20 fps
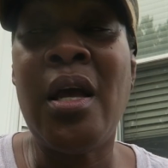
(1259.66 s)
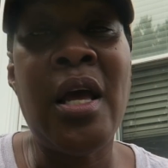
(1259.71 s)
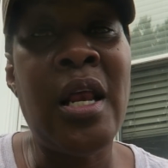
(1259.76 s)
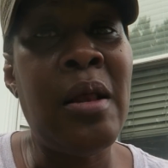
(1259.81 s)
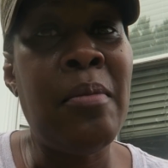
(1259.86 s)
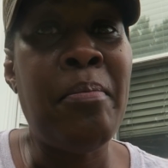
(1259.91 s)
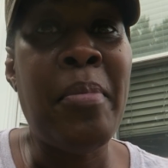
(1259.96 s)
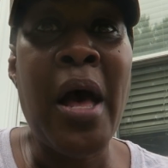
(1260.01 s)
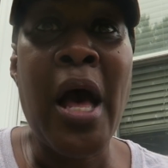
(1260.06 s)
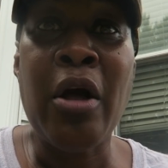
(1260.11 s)
and
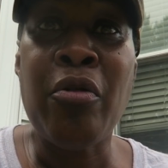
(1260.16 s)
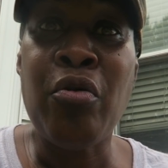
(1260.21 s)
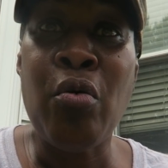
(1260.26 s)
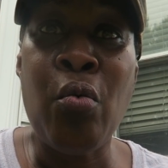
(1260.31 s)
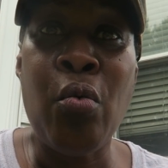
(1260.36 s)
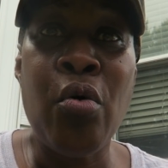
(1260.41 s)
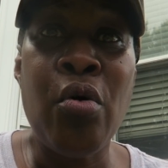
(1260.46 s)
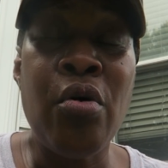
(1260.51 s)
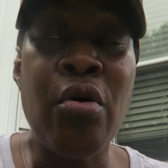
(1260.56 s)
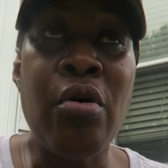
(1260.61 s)
impact the
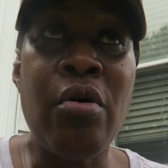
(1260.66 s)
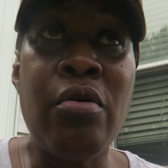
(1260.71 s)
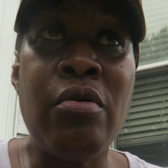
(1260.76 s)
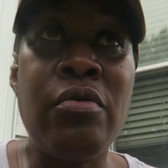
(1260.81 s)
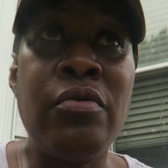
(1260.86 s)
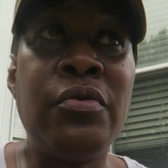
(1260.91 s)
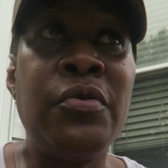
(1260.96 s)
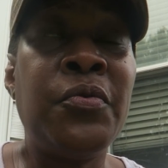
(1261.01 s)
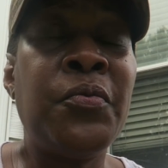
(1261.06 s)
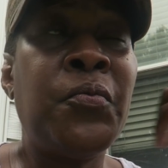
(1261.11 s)
world
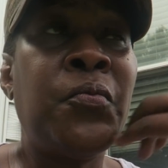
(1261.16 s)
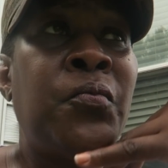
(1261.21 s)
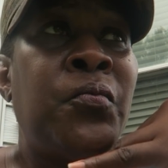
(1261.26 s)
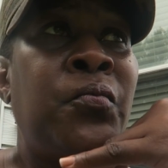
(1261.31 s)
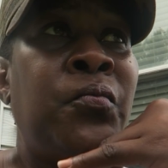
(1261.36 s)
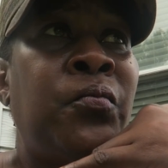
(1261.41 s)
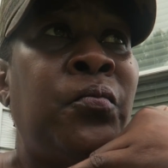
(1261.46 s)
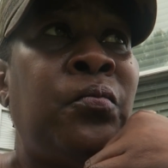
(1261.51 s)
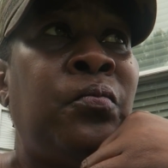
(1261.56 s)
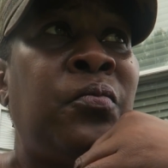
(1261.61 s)

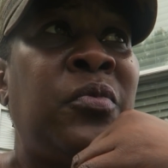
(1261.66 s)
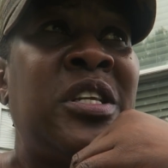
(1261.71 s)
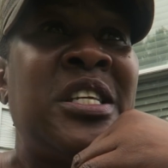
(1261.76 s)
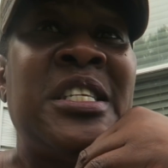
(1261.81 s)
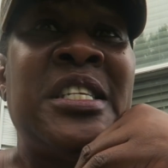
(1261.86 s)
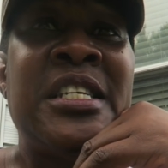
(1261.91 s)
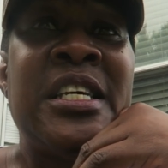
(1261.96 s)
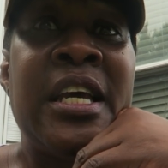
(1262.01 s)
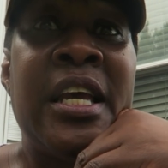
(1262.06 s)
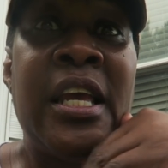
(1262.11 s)

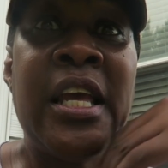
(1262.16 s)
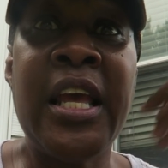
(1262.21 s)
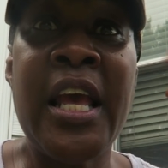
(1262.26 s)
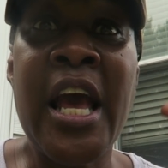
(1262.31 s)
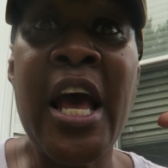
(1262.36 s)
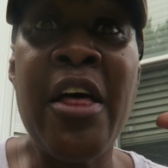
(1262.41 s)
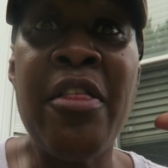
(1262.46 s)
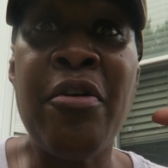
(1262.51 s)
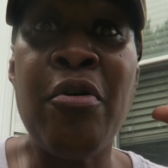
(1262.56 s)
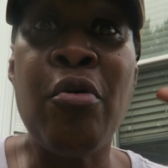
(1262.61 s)

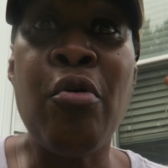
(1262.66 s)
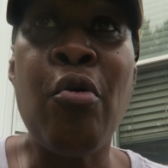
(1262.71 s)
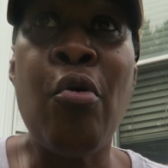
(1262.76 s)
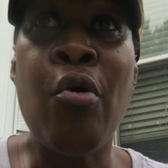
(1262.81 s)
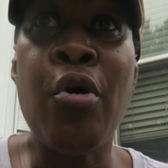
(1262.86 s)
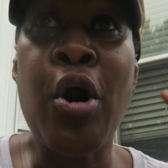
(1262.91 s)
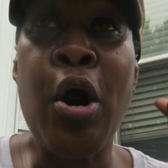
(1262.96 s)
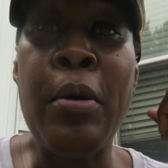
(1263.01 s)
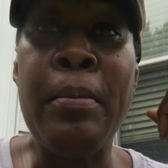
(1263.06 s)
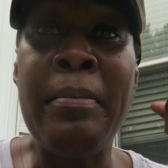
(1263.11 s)
together
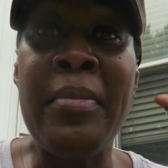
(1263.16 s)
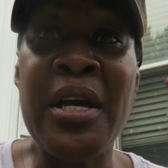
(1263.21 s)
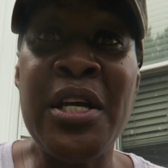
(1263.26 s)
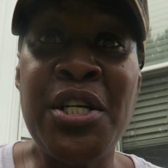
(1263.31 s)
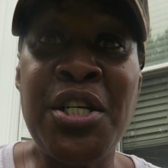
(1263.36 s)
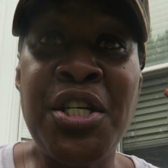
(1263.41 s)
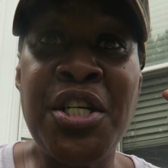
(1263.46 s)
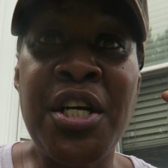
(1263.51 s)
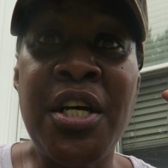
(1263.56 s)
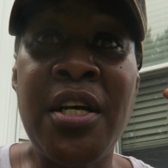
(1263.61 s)
on our
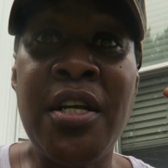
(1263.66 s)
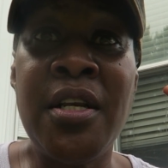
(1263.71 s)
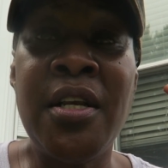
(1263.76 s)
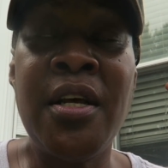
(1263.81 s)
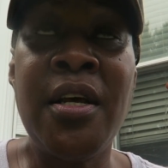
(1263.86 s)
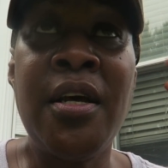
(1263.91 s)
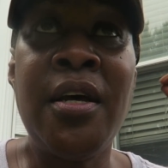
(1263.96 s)
mission.